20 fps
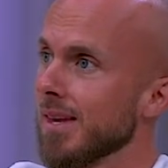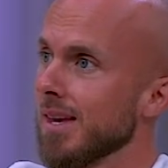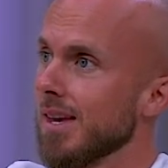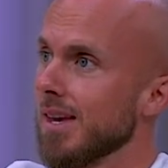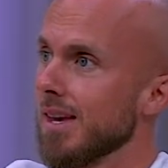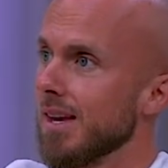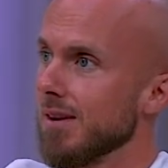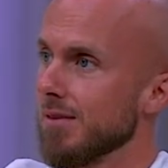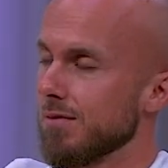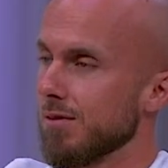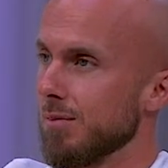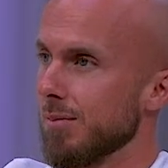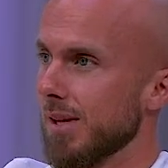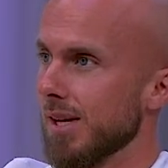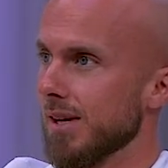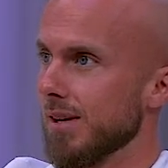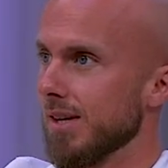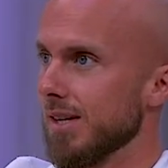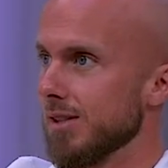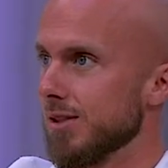And from there,
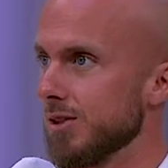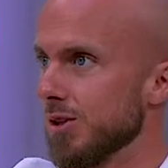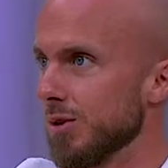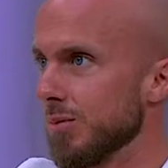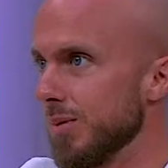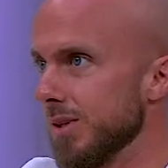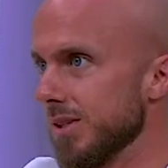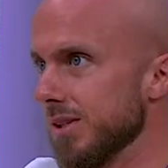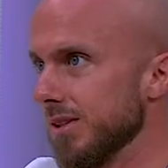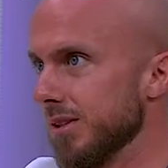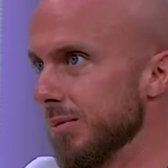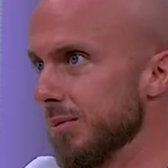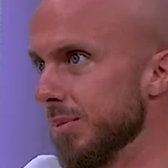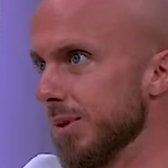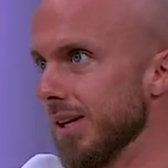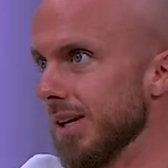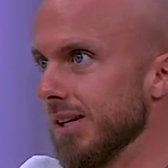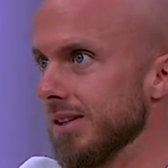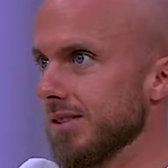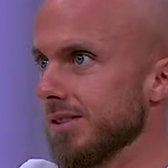he took me to the
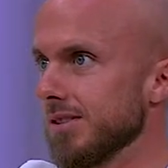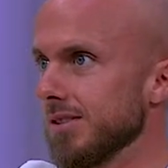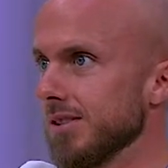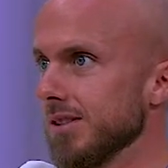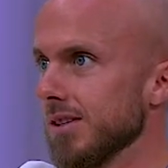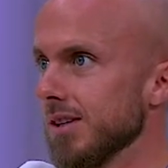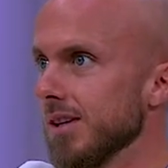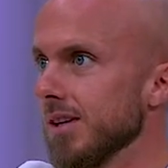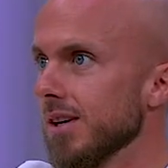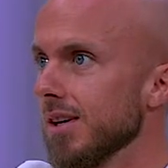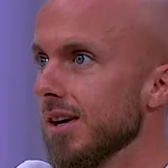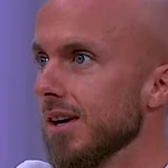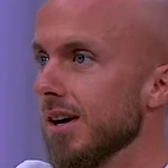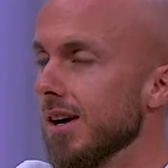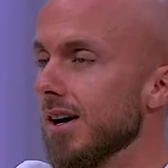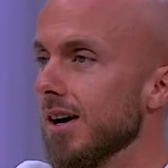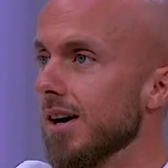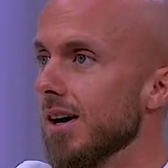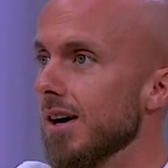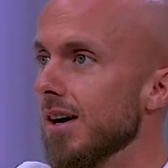place,
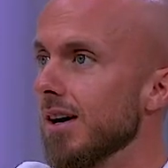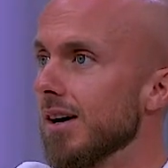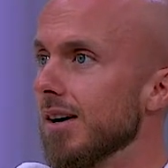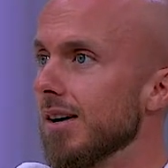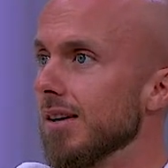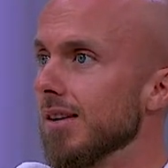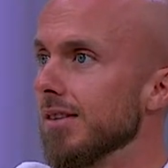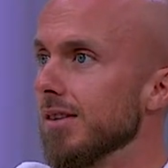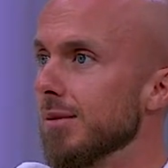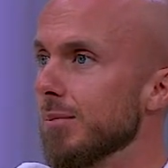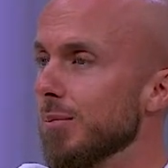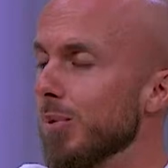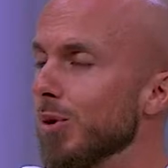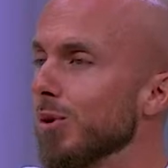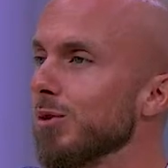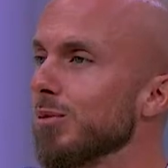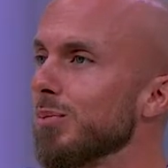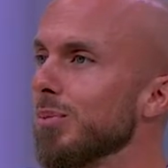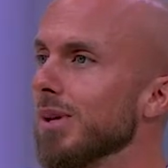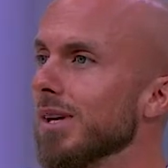the
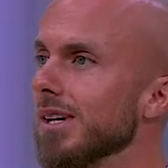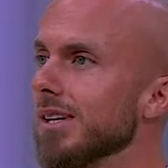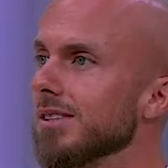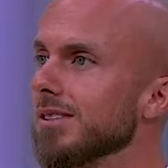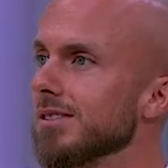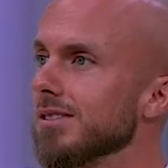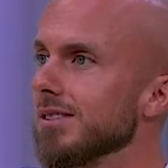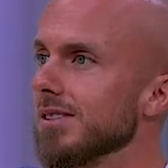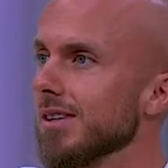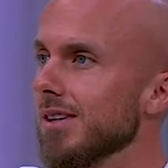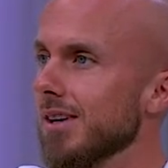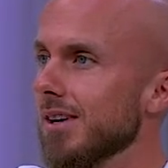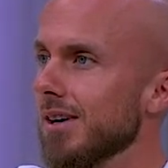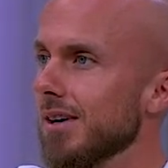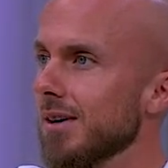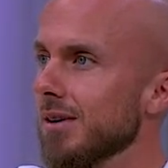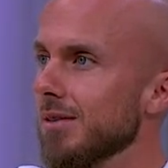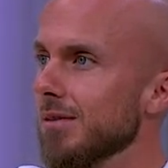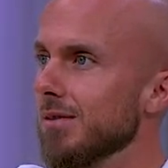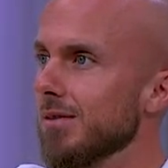birthplace
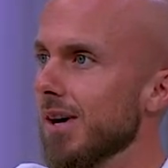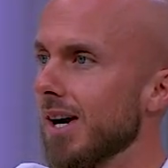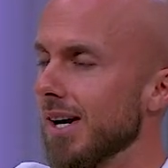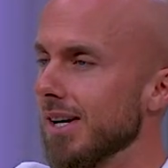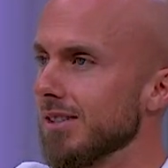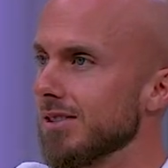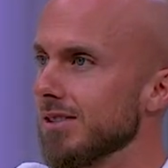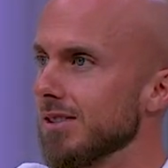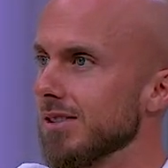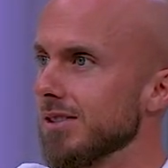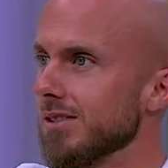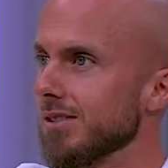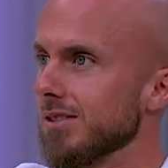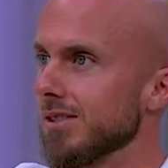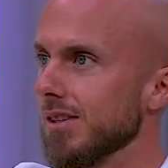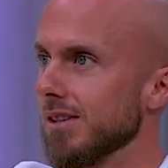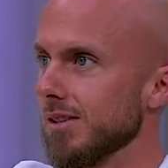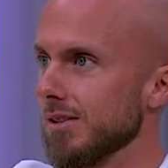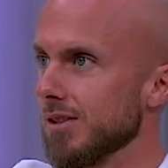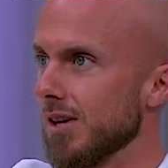of ISIS and
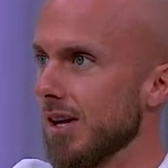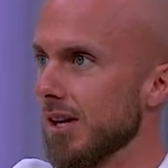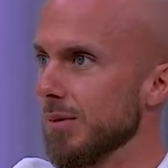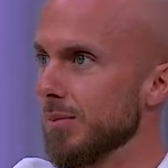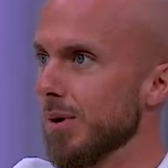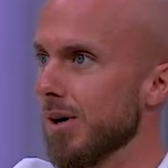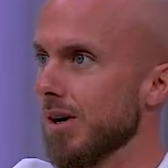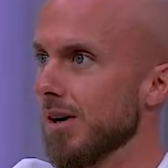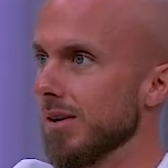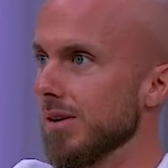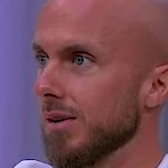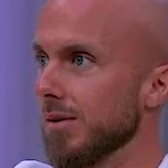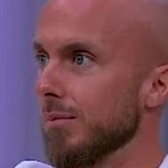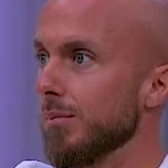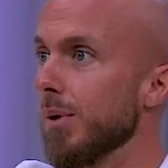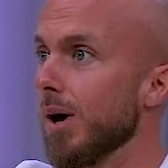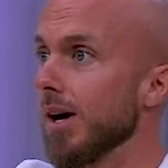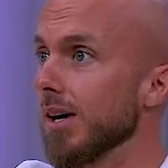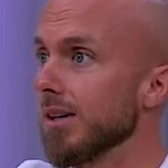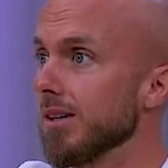the Taliban,
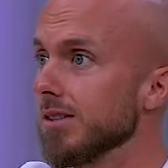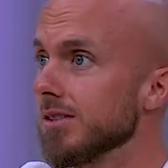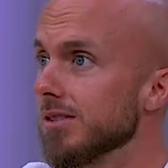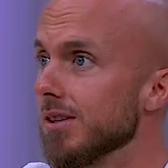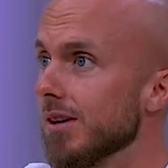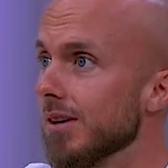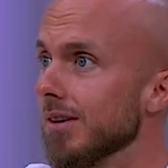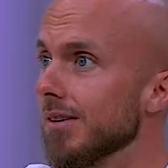Pakistan,